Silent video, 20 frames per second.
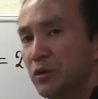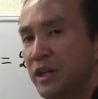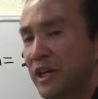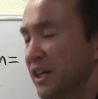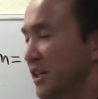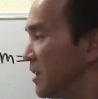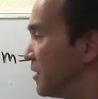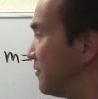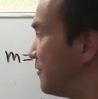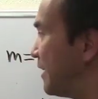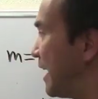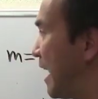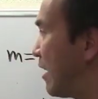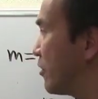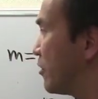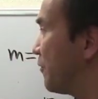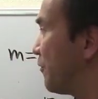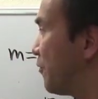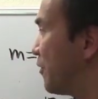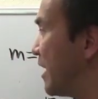the
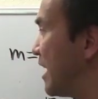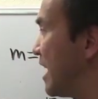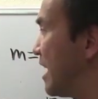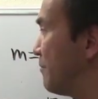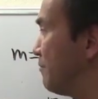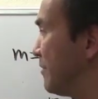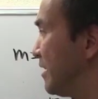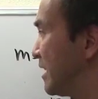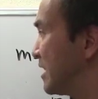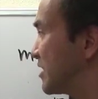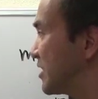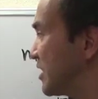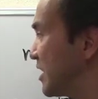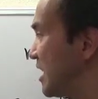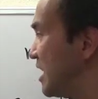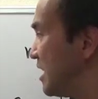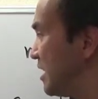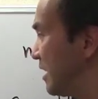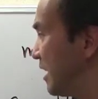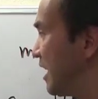value for m and
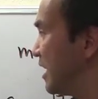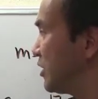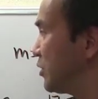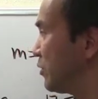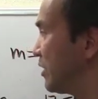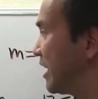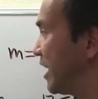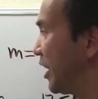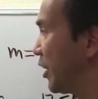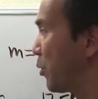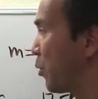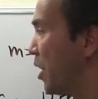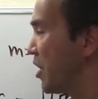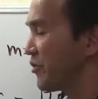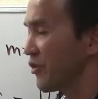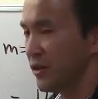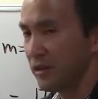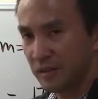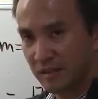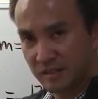c into the
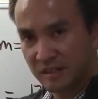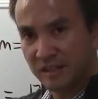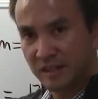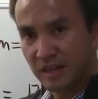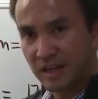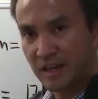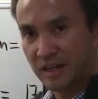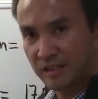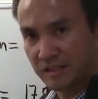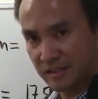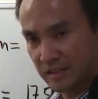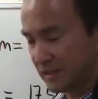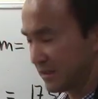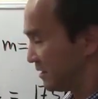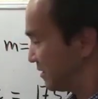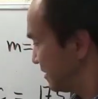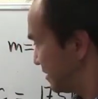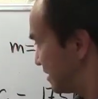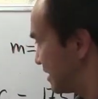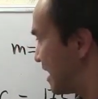equation is
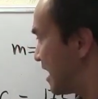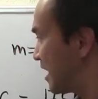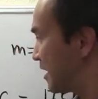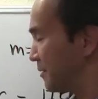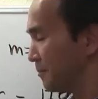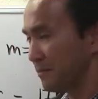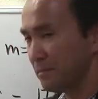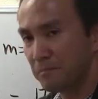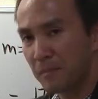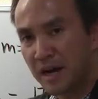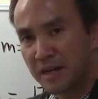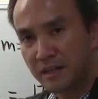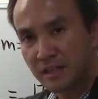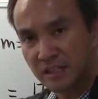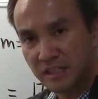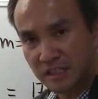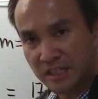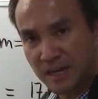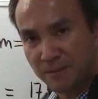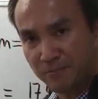done by this
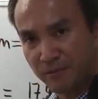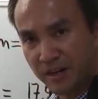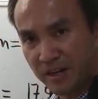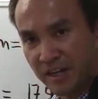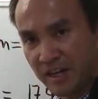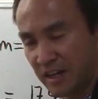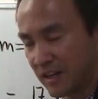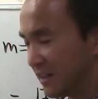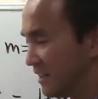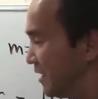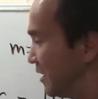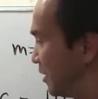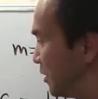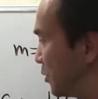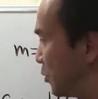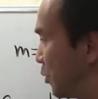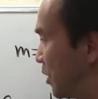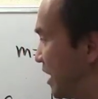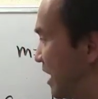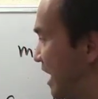step right here,
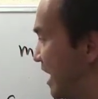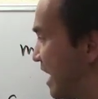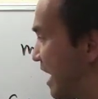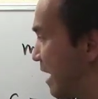where I have